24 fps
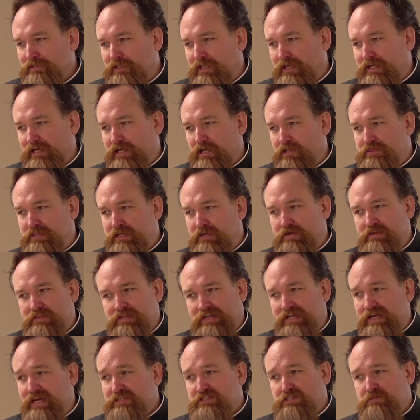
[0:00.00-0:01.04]
Like a theory
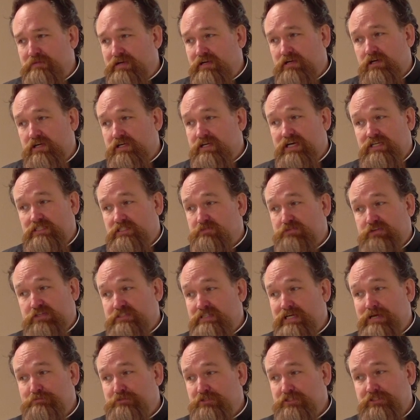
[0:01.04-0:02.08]
that he has to make all kinds of
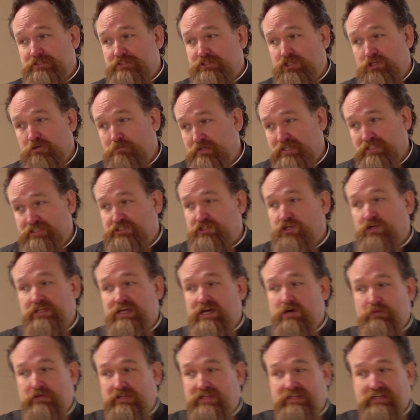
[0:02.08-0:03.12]
exceptions to, but he's still
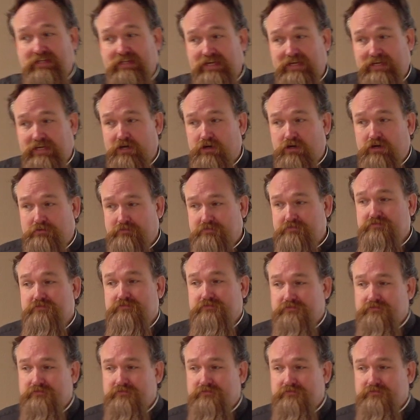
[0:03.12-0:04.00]
not willing to let go.